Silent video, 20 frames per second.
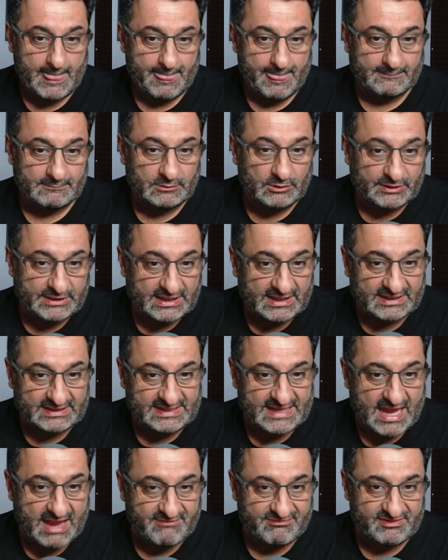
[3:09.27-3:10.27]
Looking at
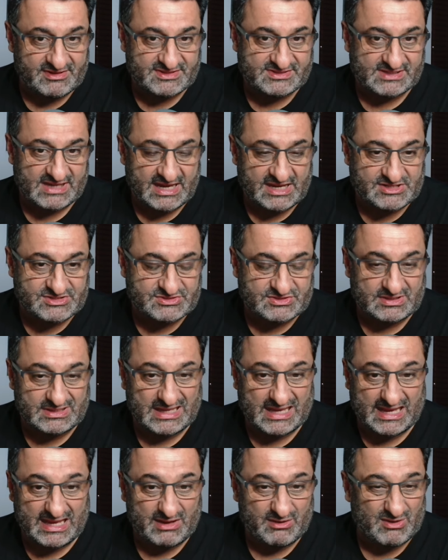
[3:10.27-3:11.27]
the average age today,